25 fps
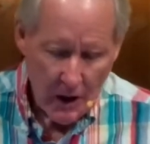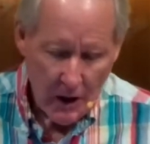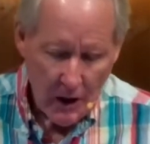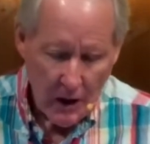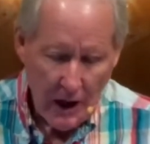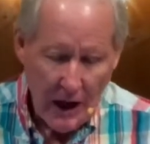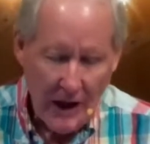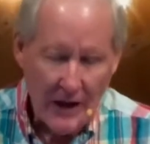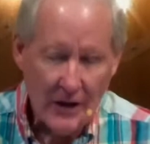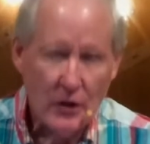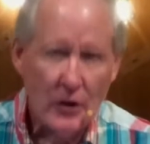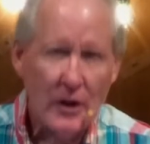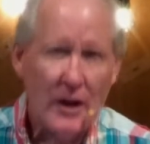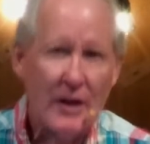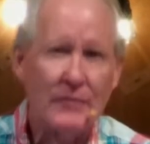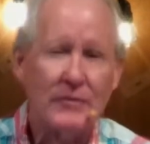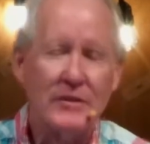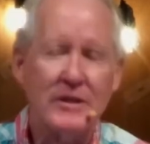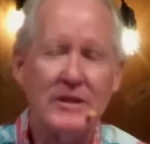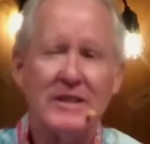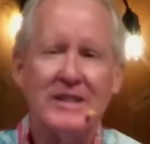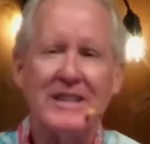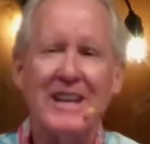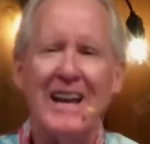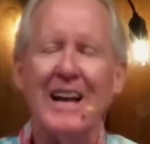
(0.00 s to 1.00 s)
I don't have to
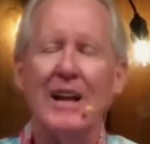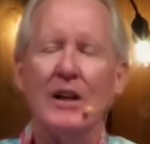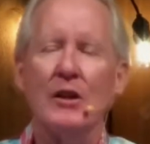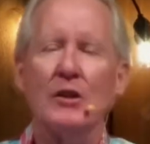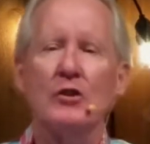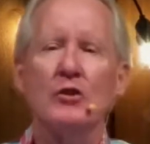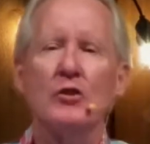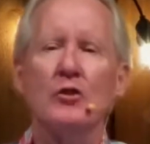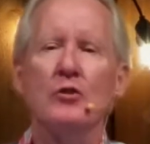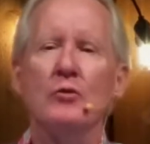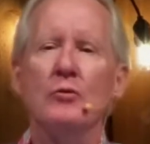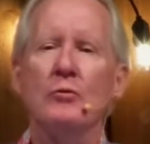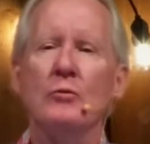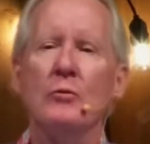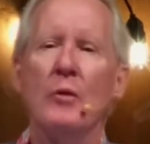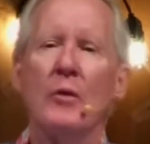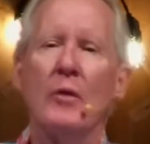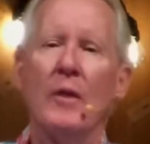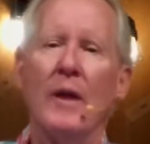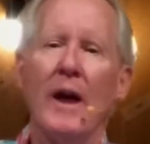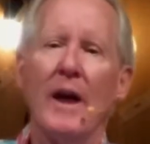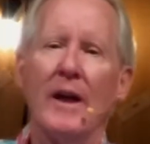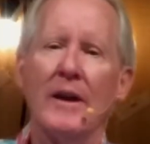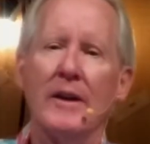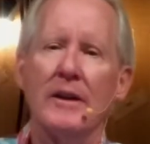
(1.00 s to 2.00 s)
tell you
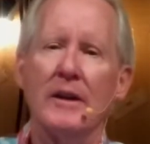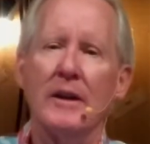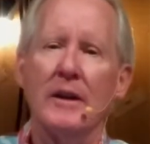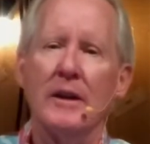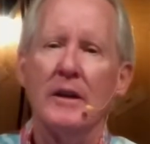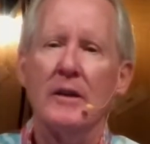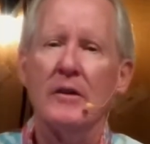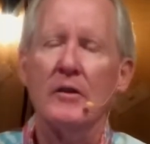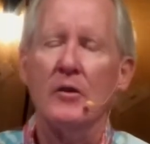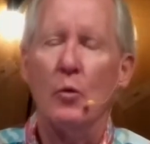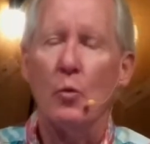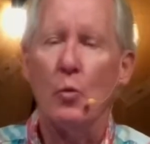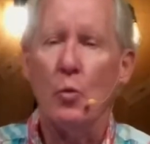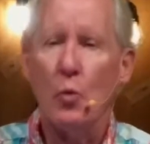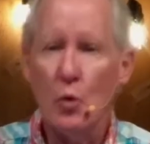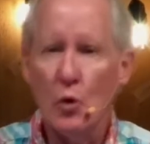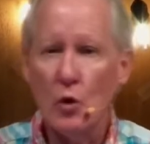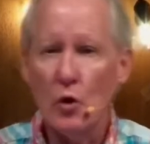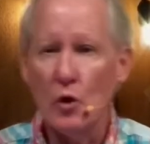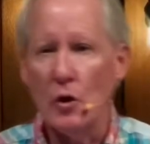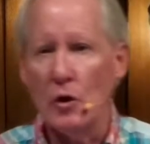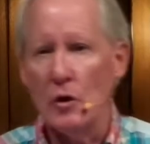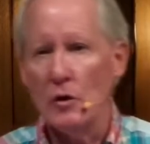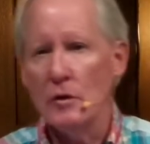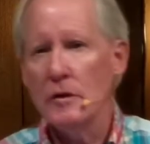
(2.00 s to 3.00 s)
that the
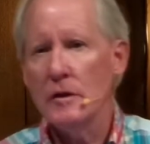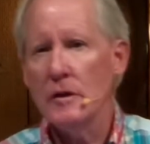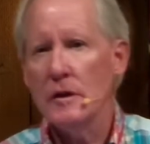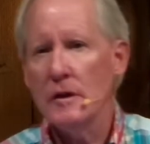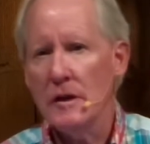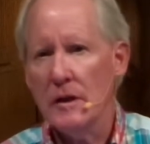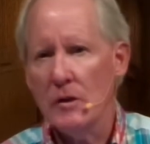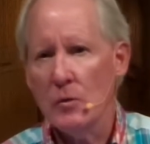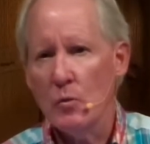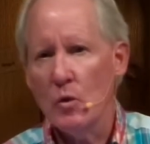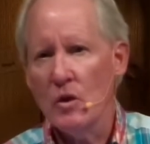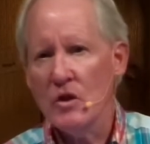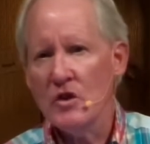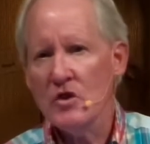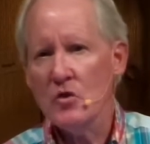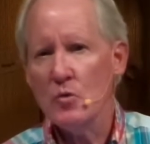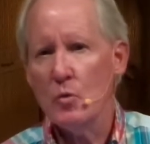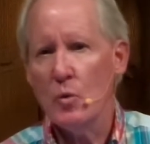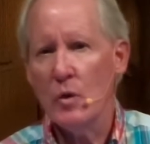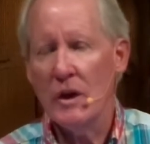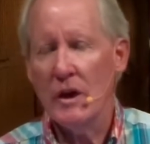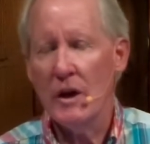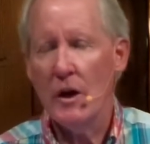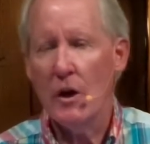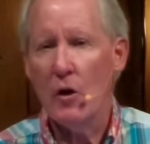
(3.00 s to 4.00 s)
world in which
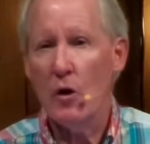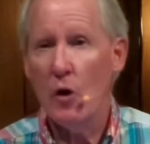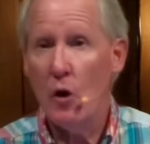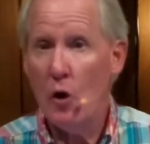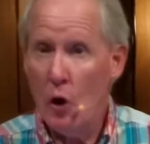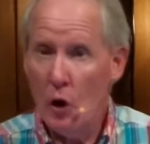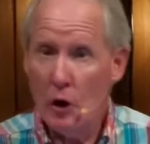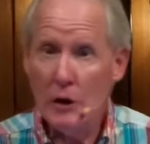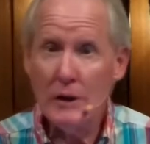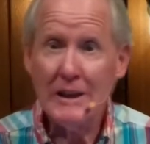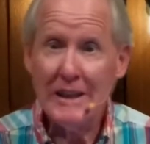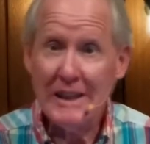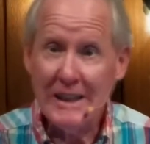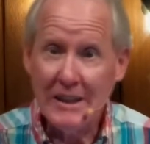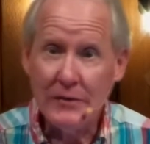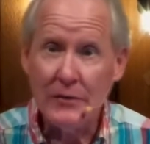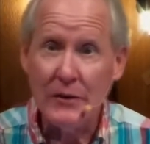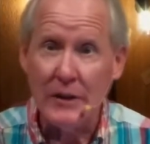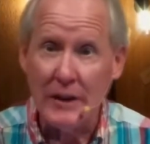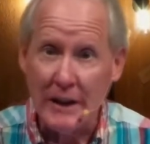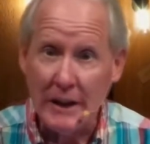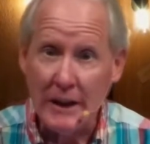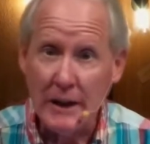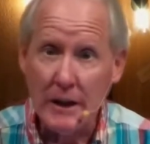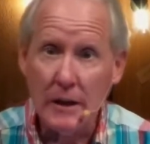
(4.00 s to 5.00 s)
we are all
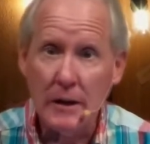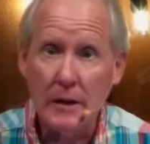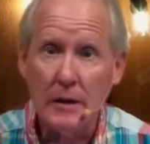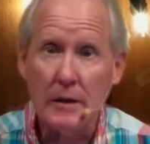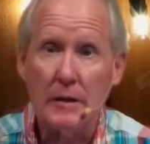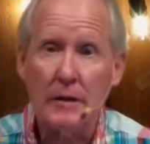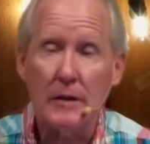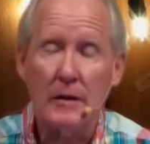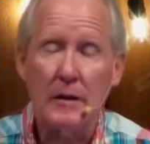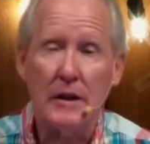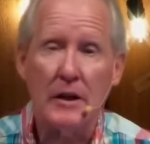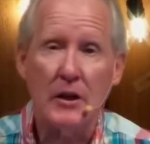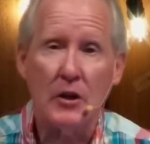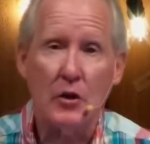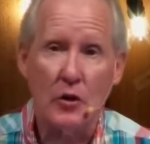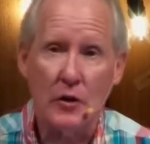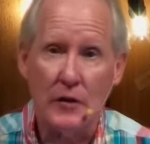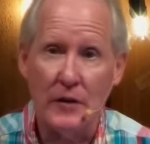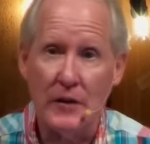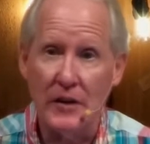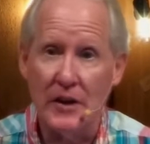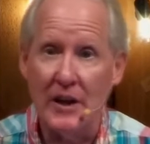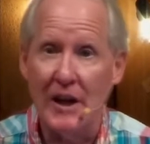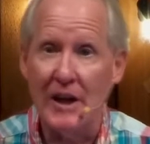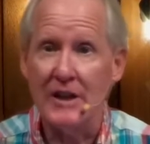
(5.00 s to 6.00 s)
living here in
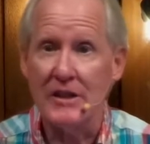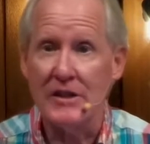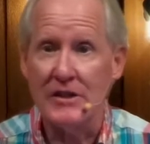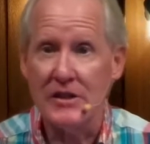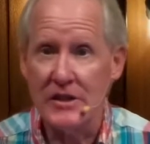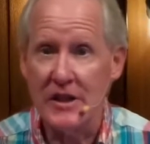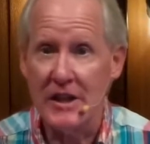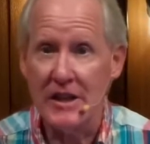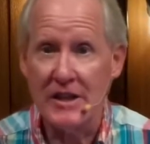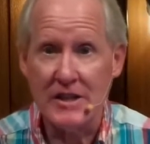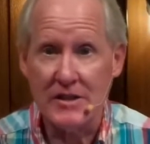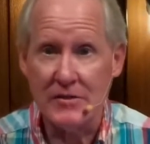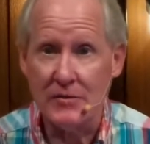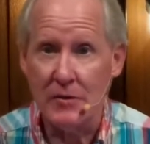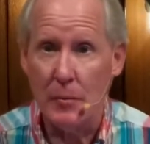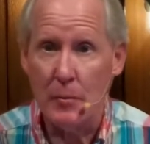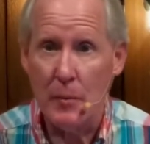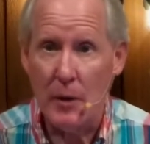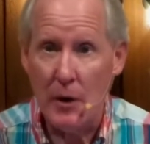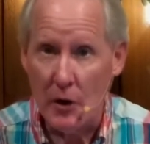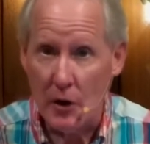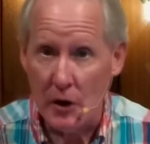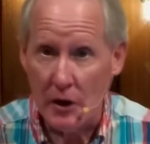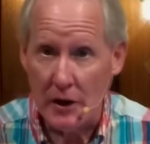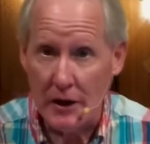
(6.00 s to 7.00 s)
the United States of
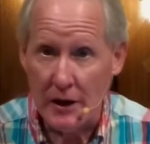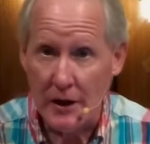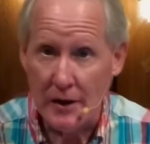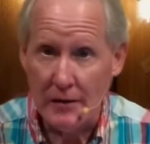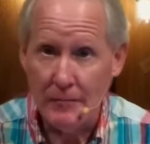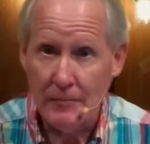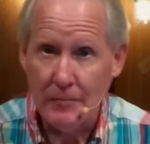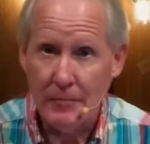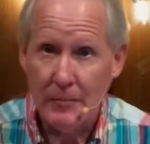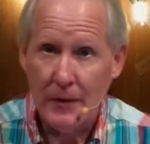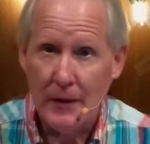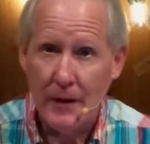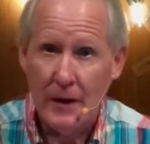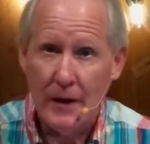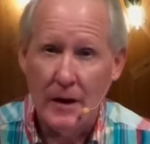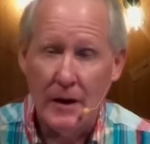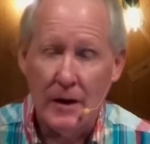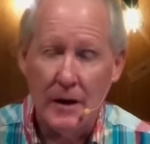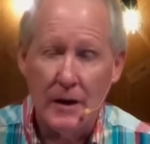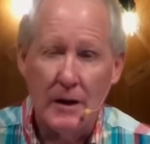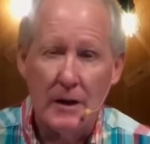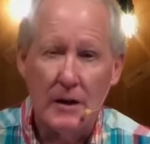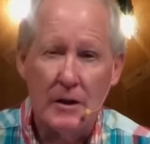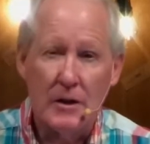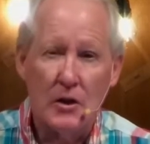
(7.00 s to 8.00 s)
America
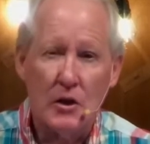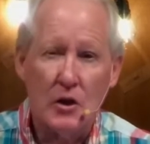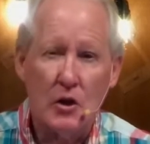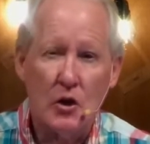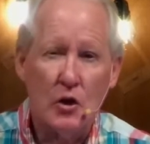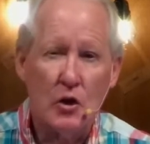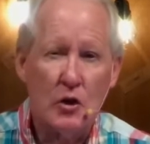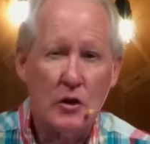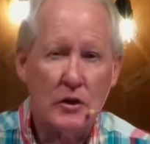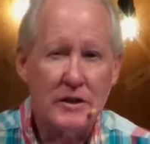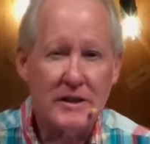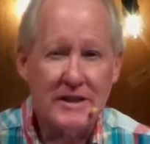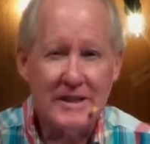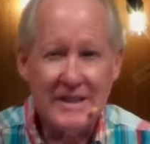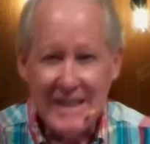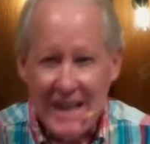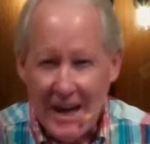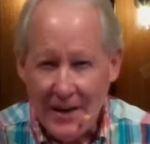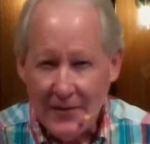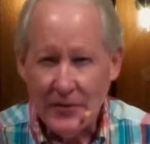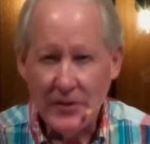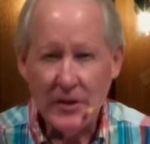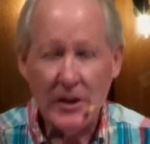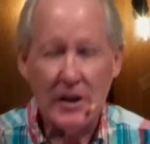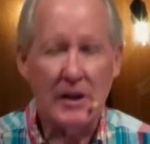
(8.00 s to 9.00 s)
could
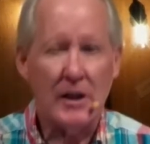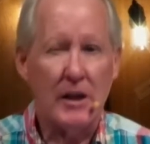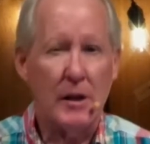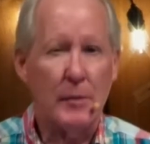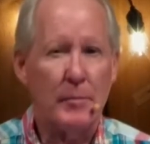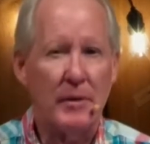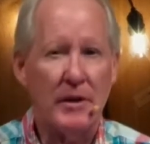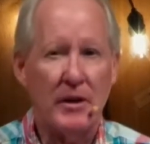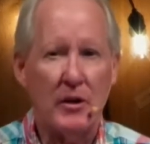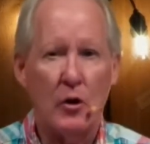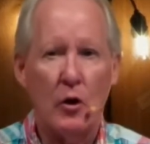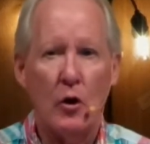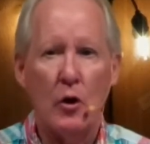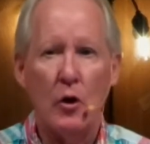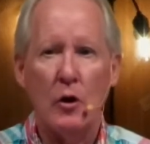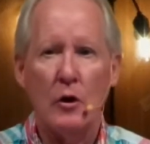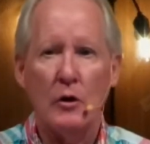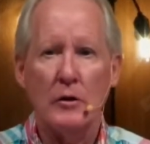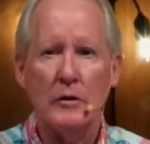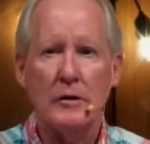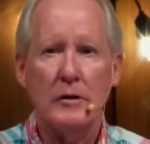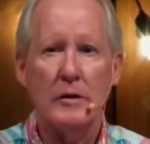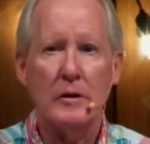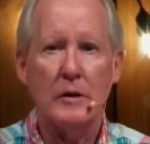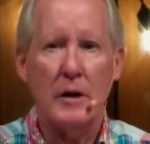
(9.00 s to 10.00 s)
definitely be
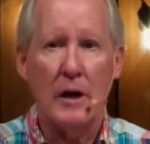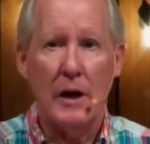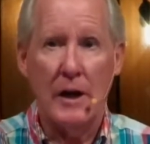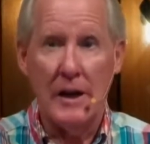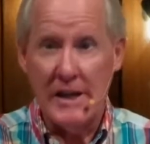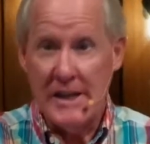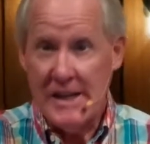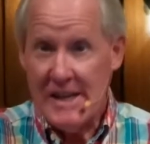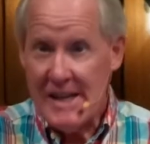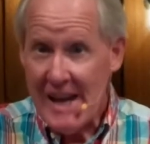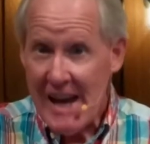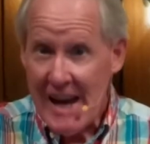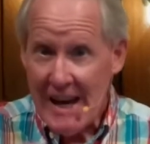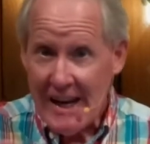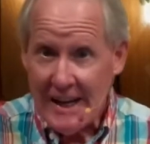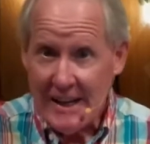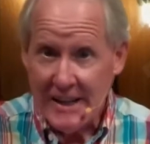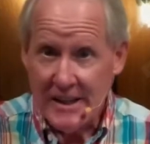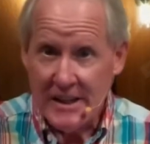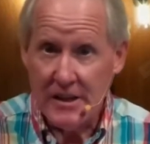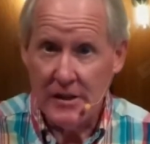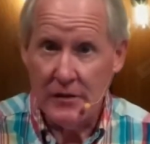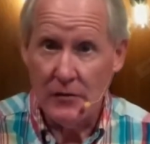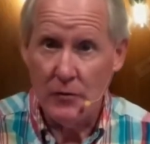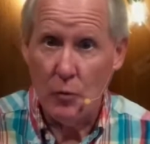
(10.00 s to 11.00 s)
called a
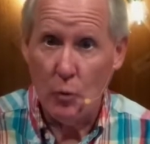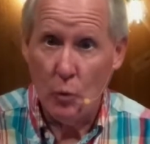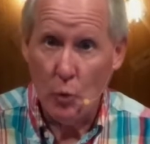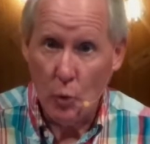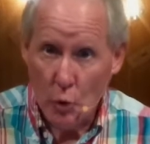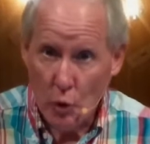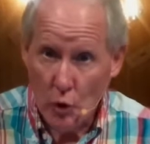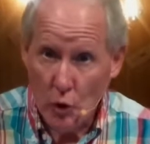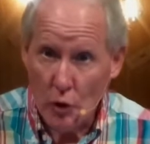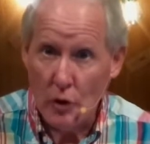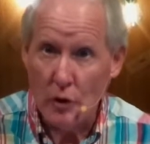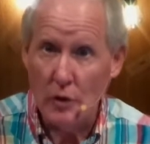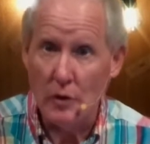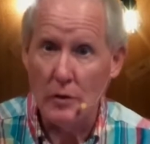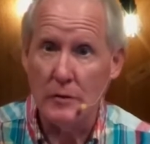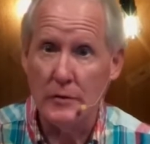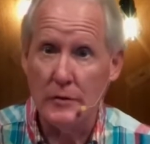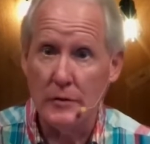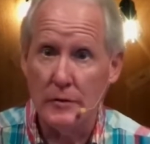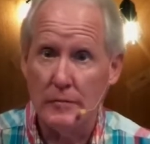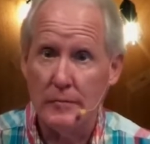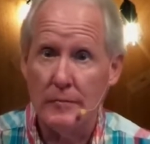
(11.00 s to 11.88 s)
negative world.